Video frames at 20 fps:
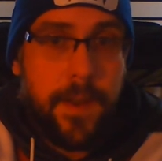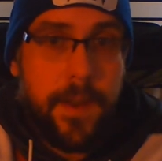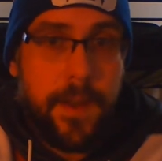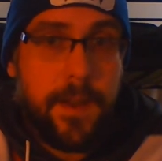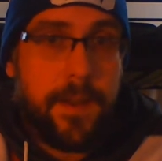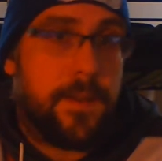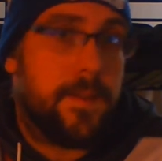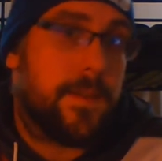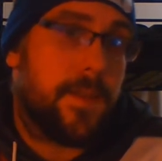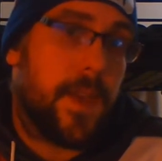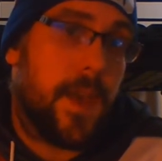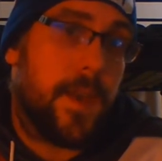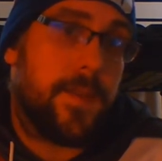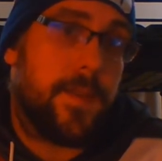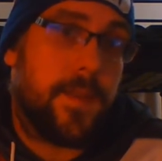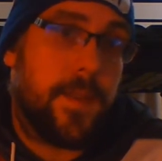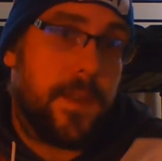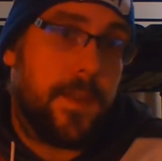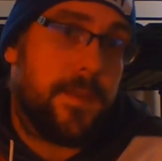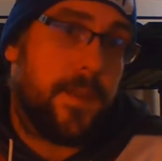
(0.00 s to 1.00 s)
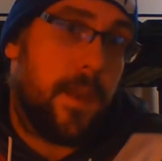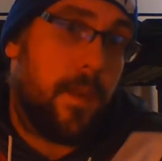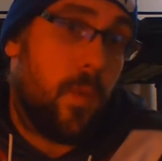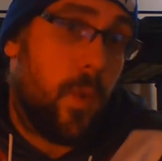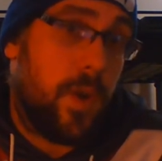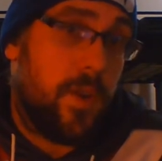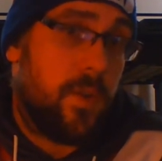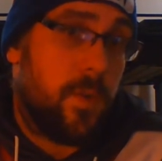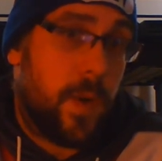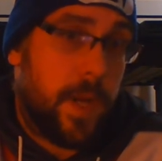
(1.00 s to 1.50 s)
He discusses this on
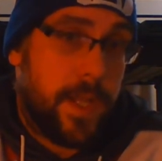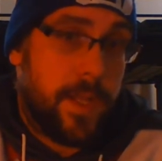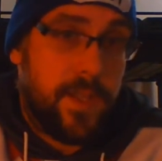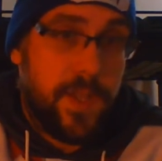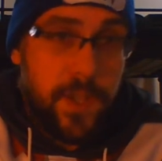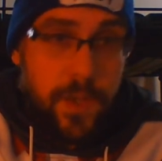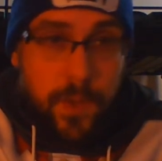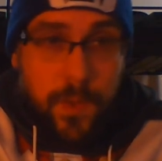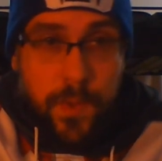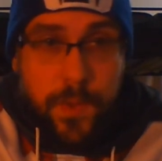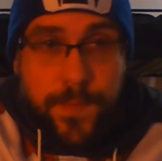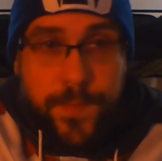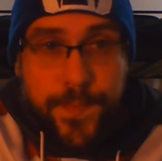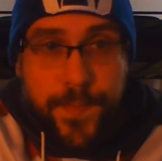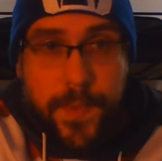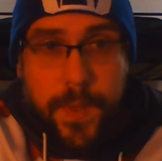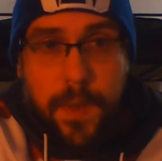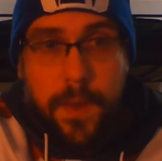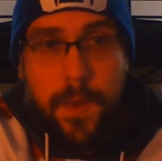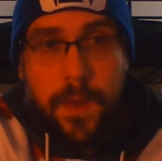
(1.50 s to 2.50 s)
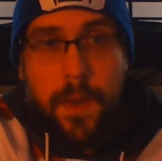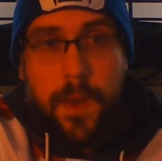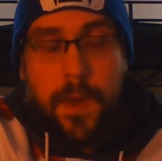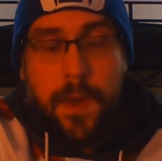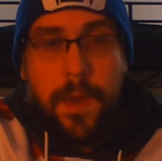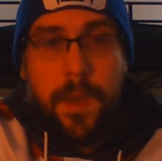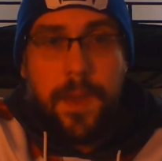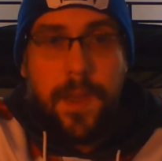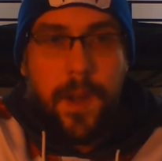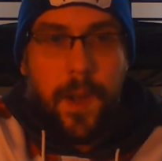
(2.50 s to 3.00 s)
122.
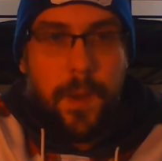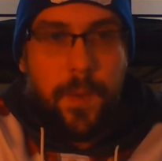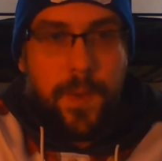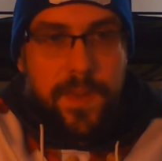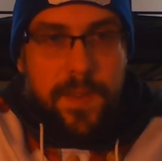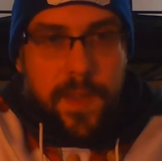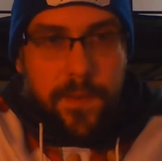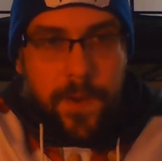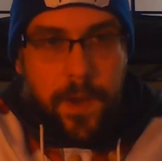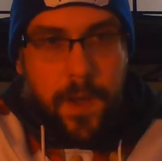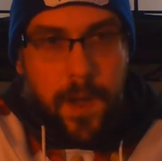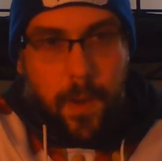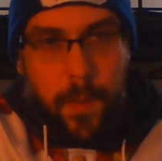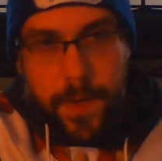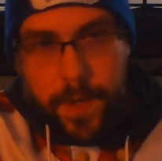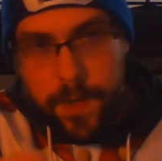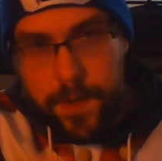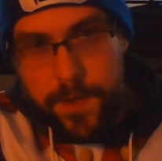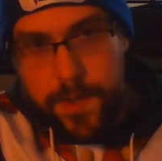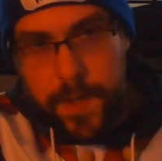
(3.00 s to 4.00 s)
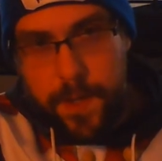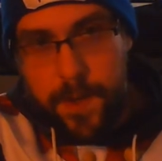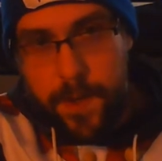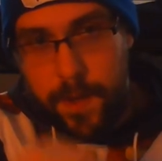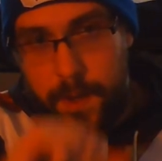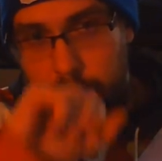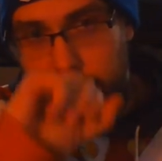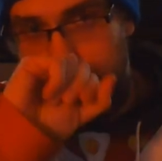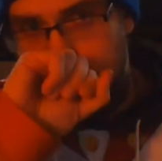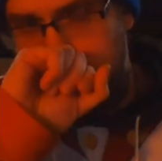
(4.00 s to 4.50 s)
It was difficult when you're
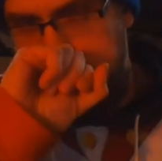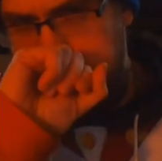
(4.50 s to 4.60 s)
sending,